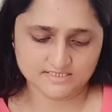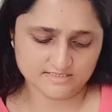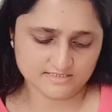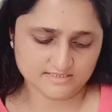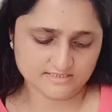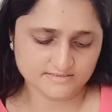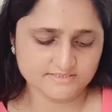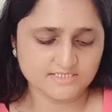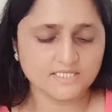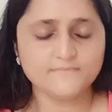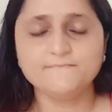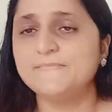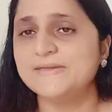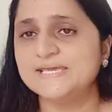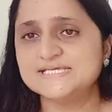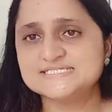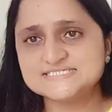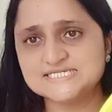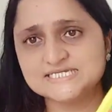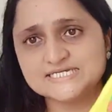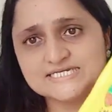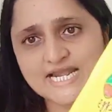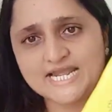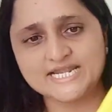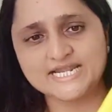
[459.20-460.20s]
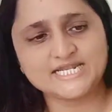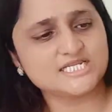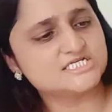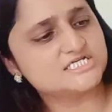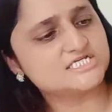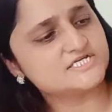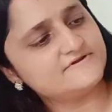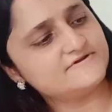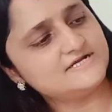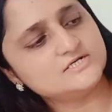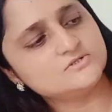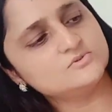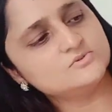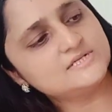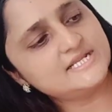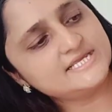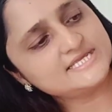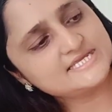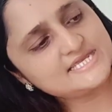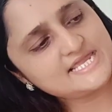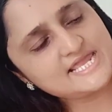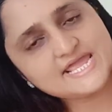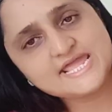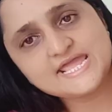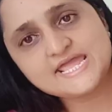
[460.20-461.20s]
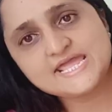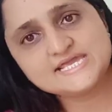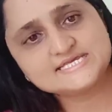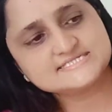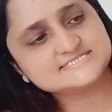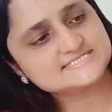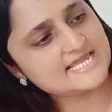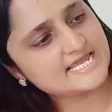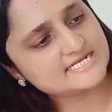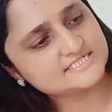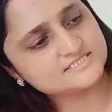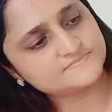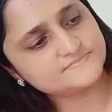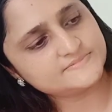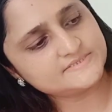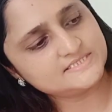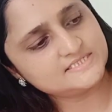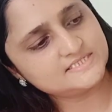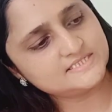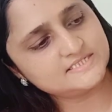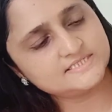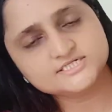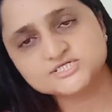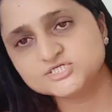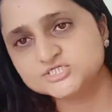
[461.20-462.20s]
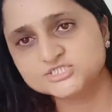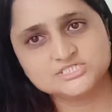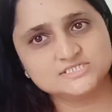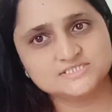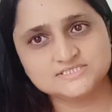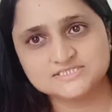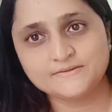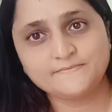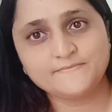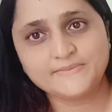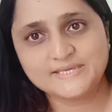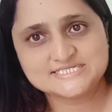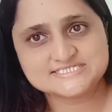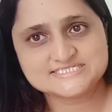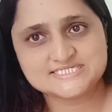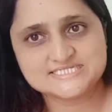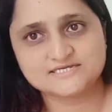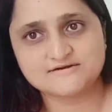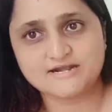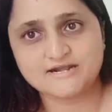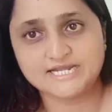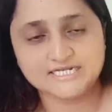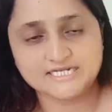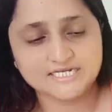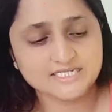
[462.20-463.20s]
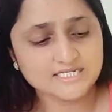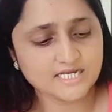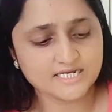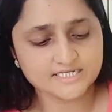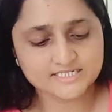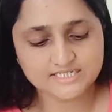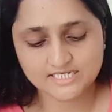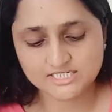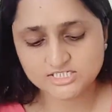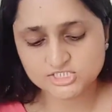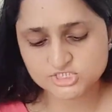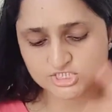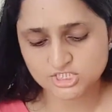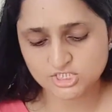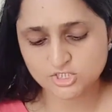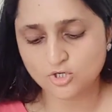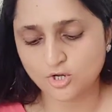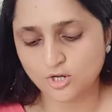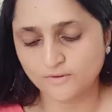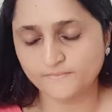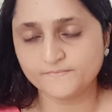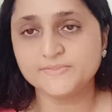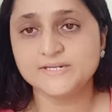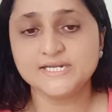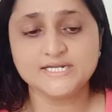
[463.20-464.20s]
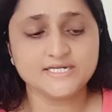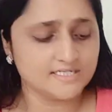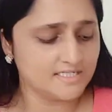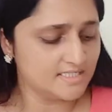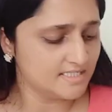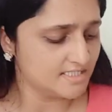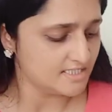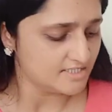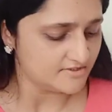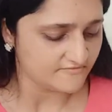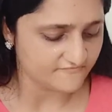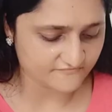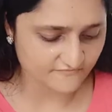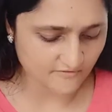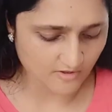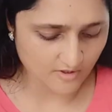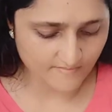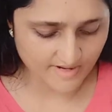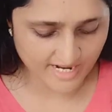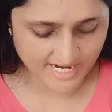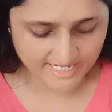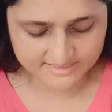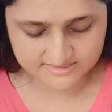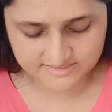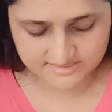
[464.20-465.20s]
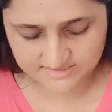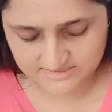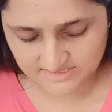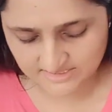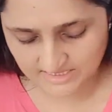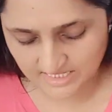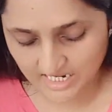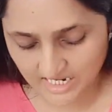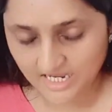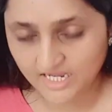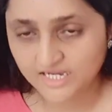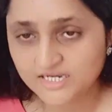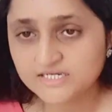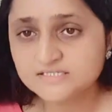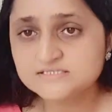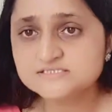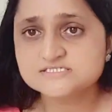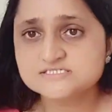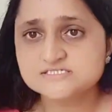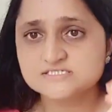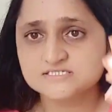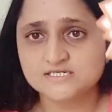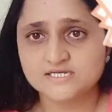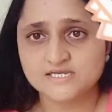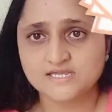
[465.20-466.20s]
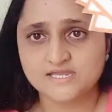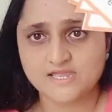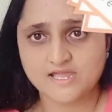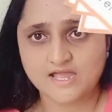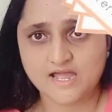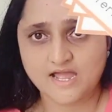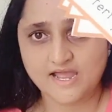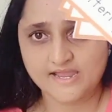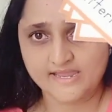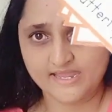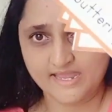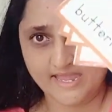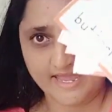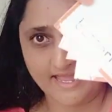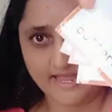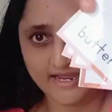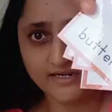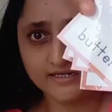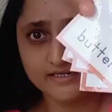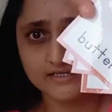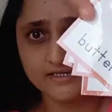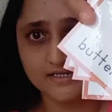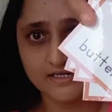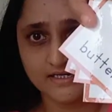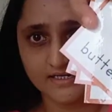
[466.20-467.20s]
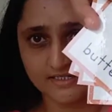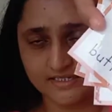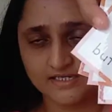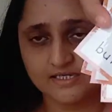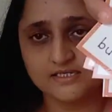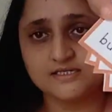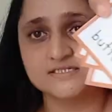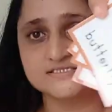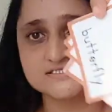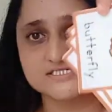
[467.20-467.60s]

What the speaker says: the basic writing she will do, like eggs, caterpillar, the basic writing. Again, she copied from either the cards I had, again it's a